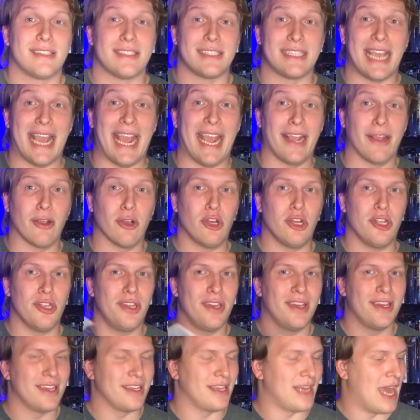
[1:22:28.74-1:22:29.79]

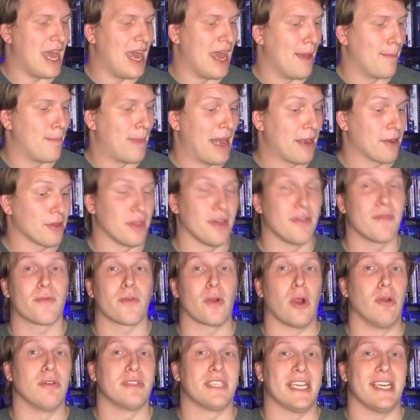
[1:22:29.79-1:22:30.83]
Tangled. Better than
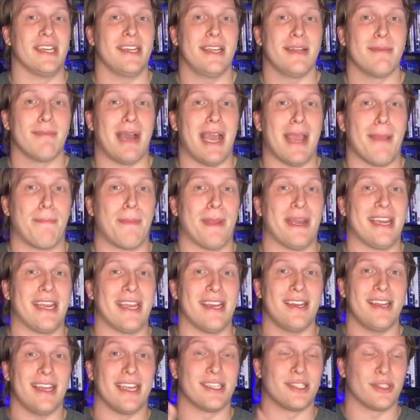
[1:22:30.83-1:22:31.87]
Frozen, in my
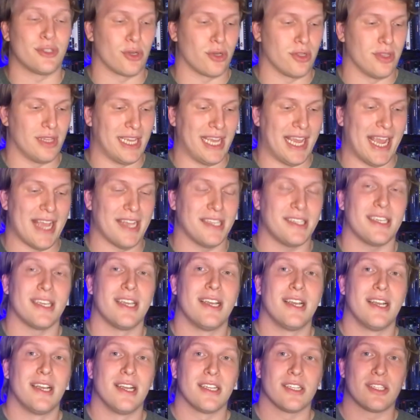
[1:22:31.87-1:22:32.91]
opinion. It certainly is.
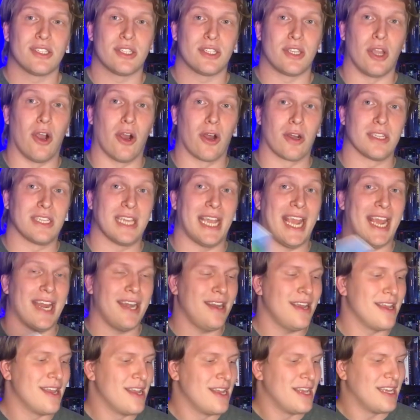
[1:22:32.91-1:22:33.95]
Tarzan.
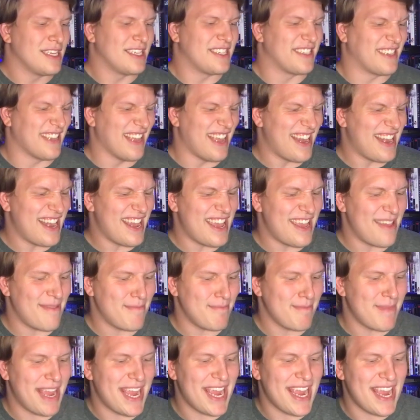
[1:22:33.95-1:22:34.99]
Son of
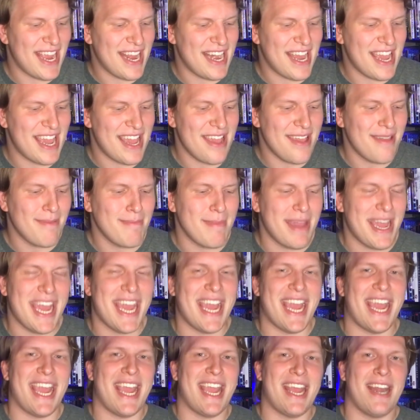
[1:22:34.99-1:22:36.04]
man, a
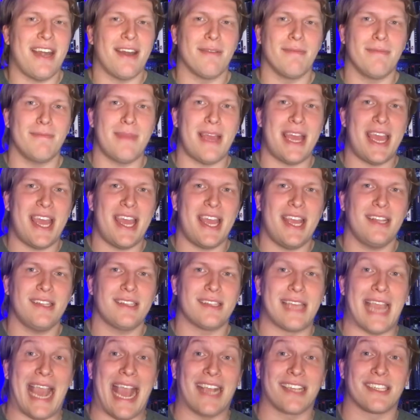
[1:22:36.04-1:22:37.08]
man of my
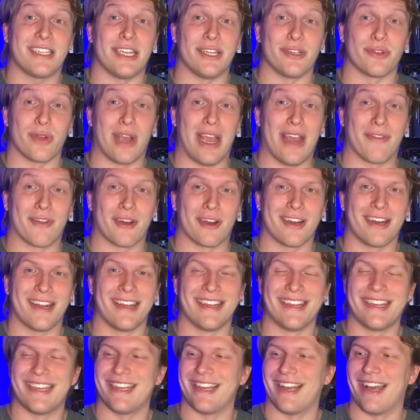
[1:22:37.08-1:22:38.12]
Taxi Driver.
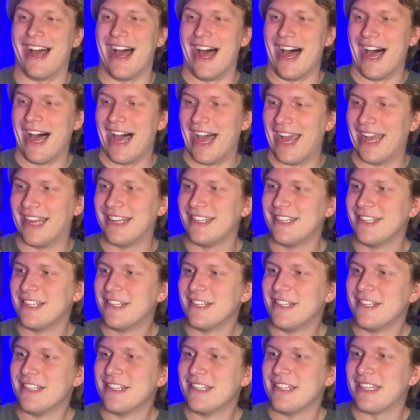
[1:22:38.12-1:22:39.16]

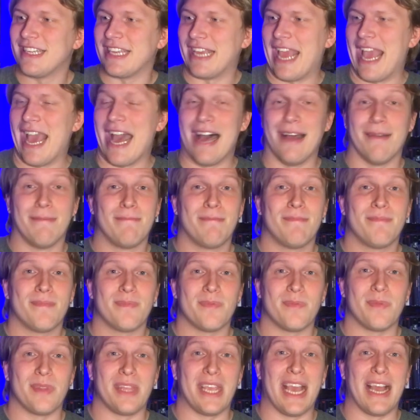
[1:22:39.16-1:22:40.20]
Yeah.
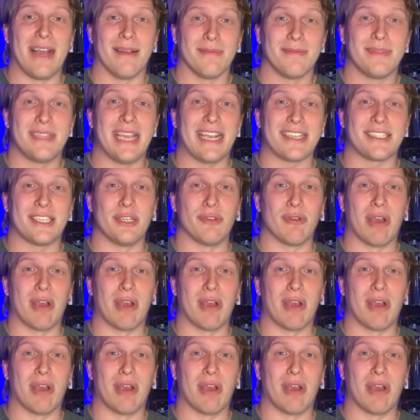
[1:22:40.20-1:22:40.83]
Yeah, Taxi